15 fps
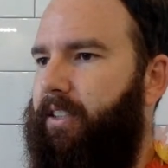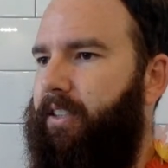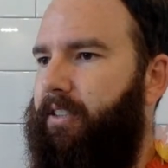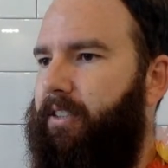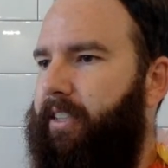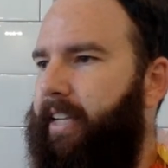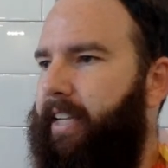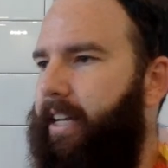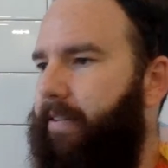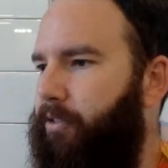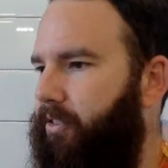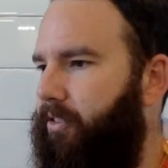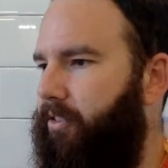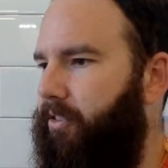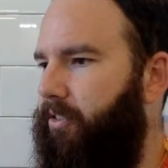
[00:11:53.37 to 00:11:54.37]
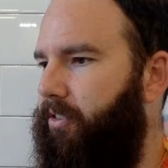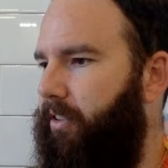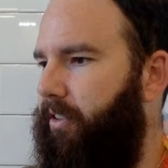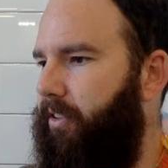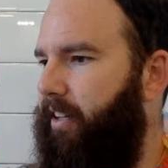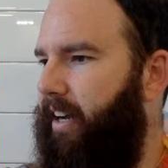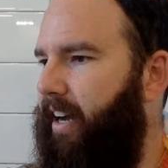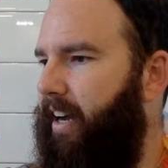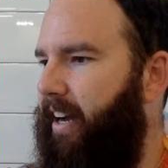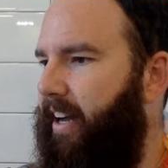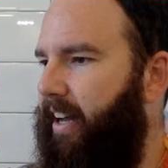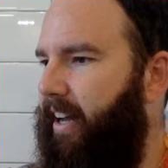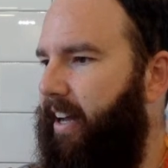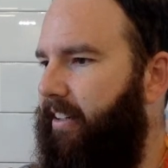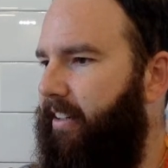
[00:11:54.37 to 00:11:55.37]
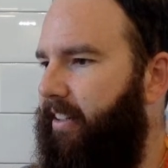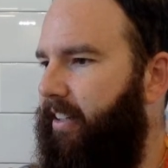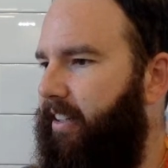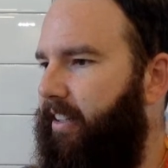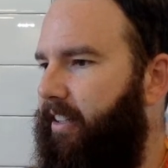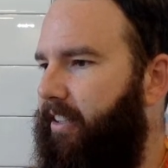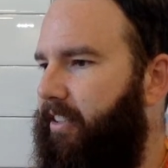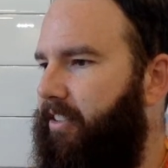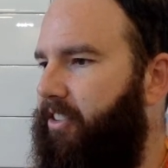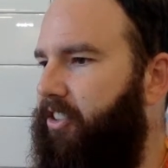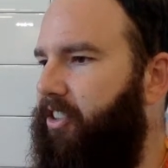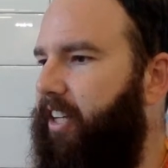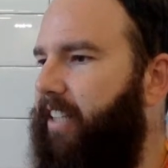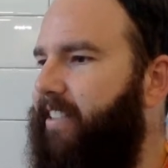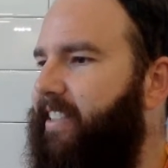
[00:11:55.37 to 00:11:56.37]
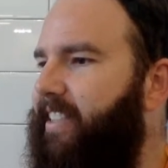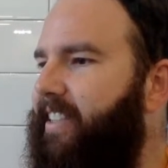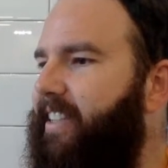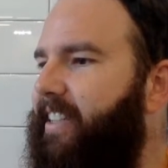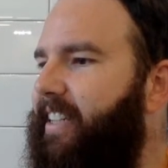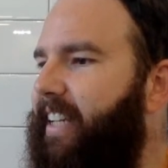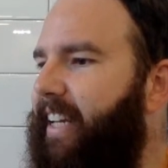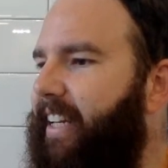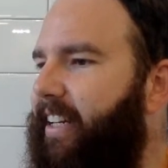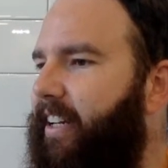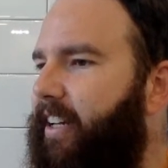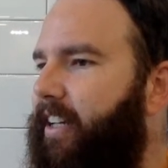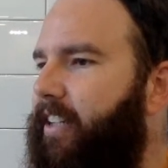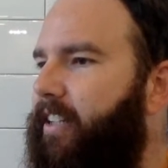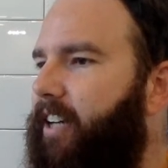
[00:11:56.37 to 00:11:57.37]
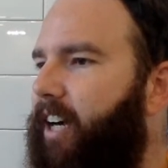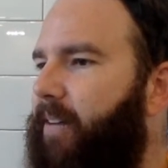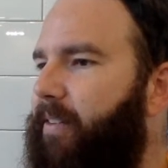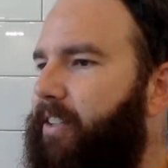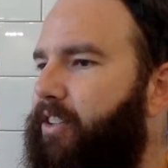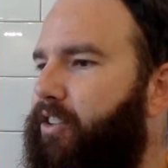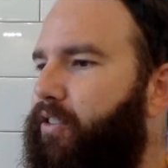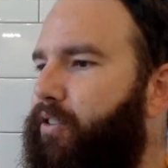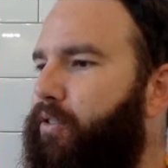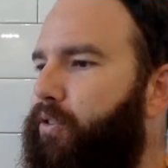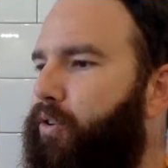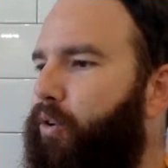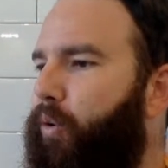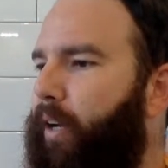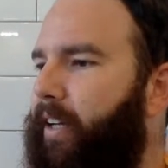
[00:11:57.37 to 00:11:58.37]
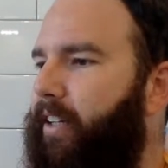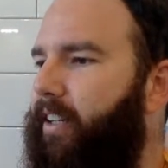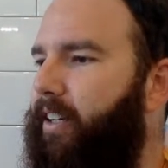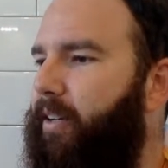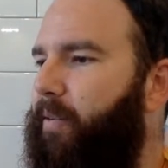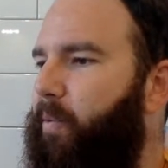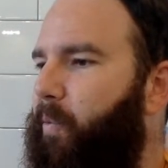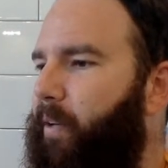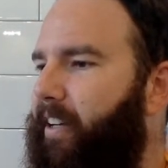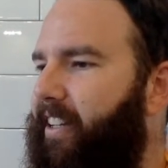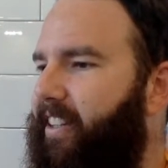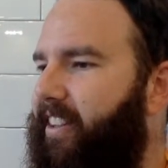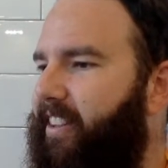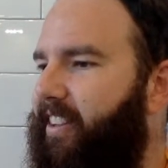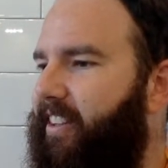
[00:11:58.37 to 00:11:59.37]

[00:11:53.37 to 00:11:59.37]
3 names that start with the letter I. Jessie Lynn coming through quick with